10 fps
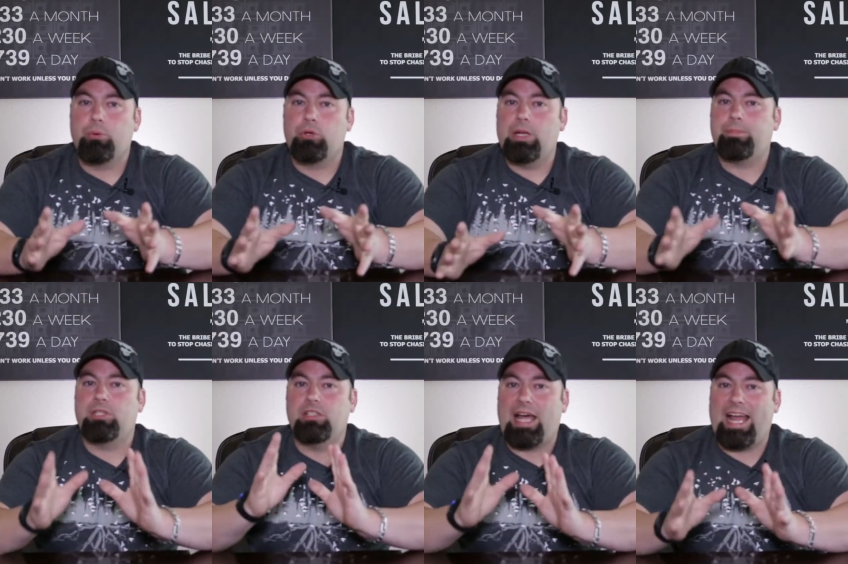print up
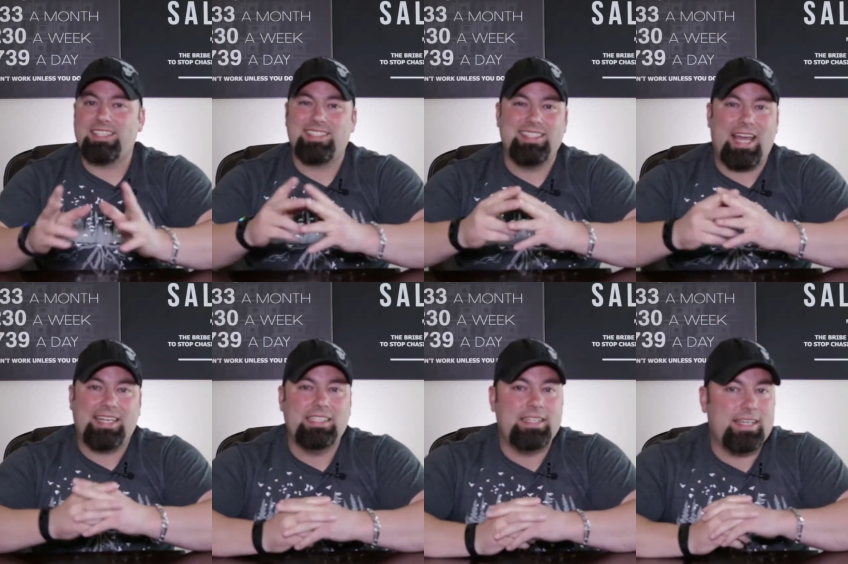the last
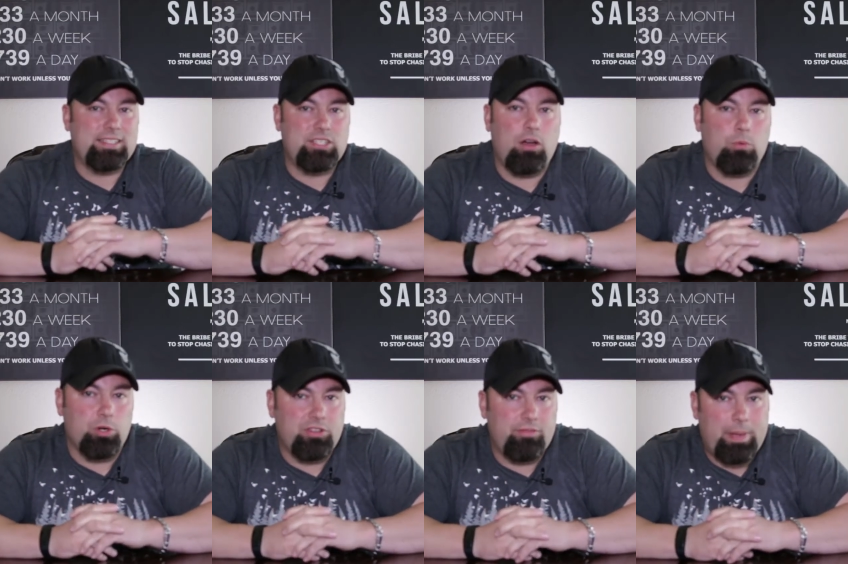90 days
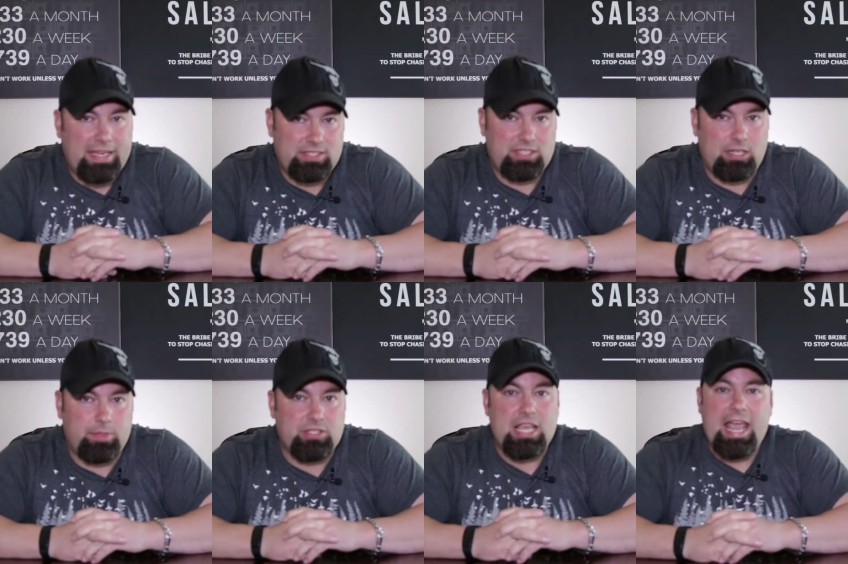worth of bank
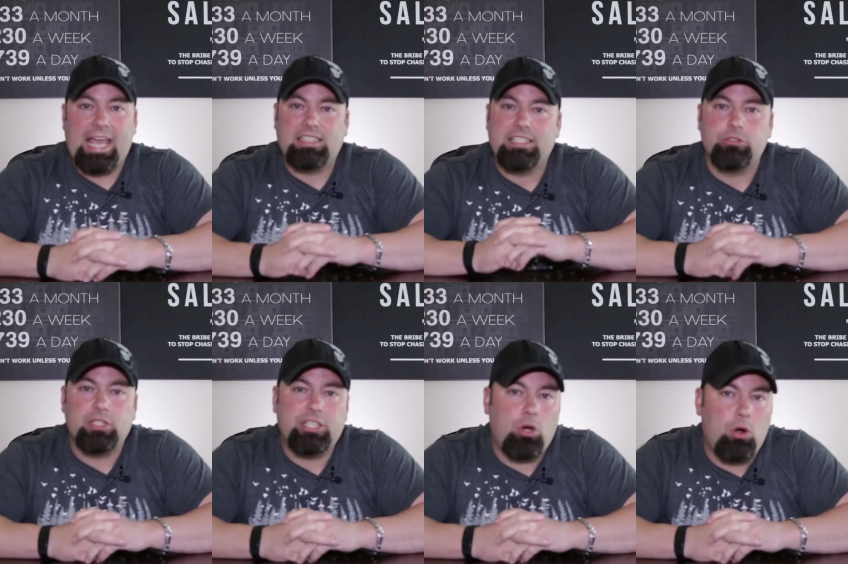statements and
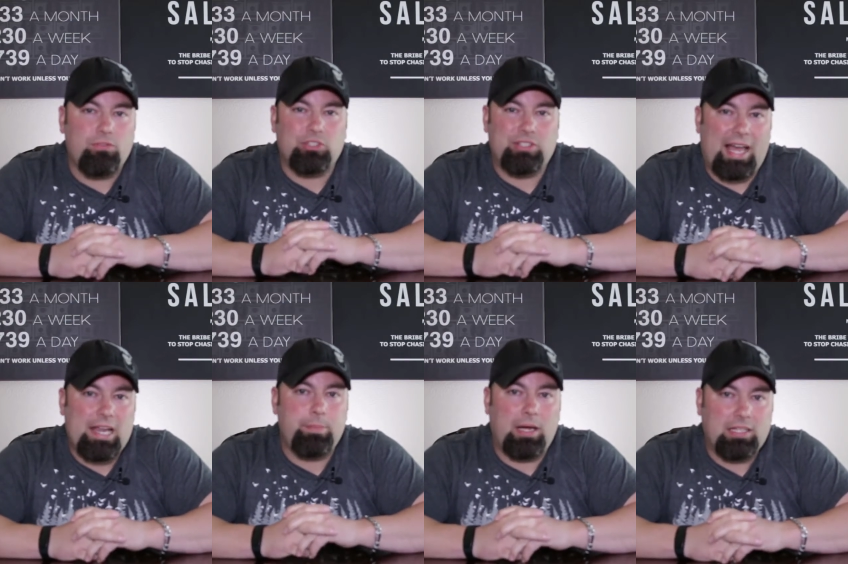literally go over
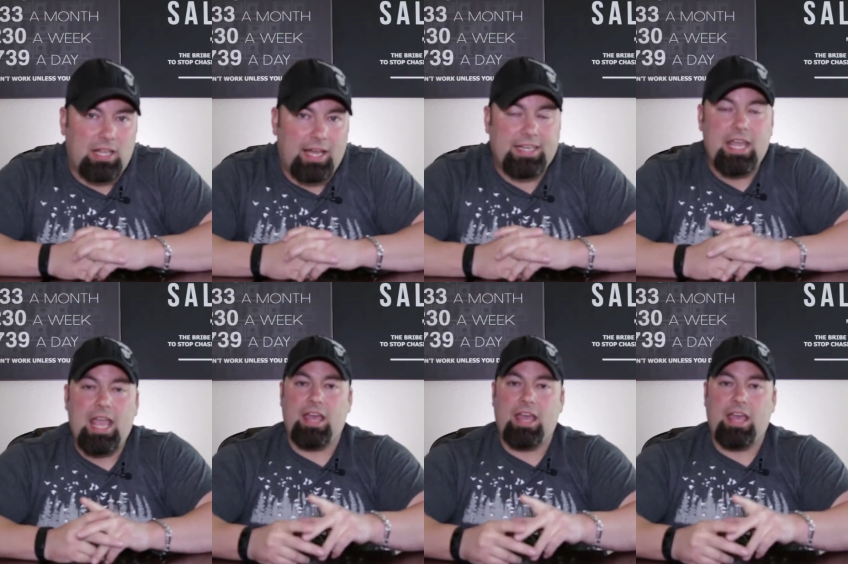line by line.